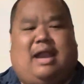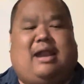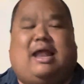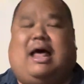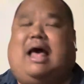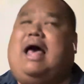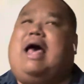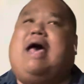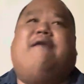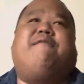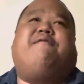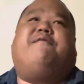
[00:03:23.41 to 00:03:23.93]
I
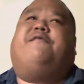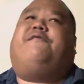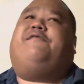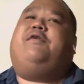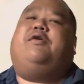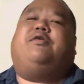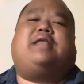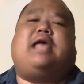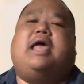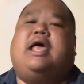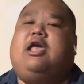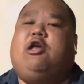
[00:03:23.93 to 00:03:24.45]
haven't
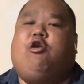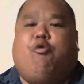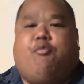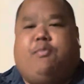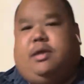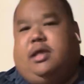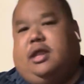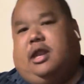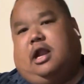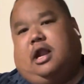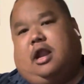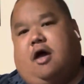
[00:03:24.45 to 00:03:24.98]
felt that
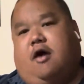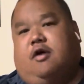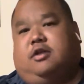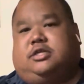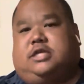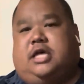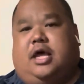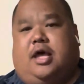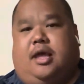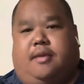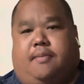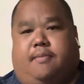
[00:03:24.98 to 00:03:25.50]
human in a long
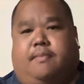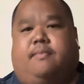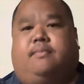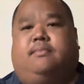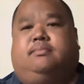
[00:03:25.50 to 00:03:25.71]
time.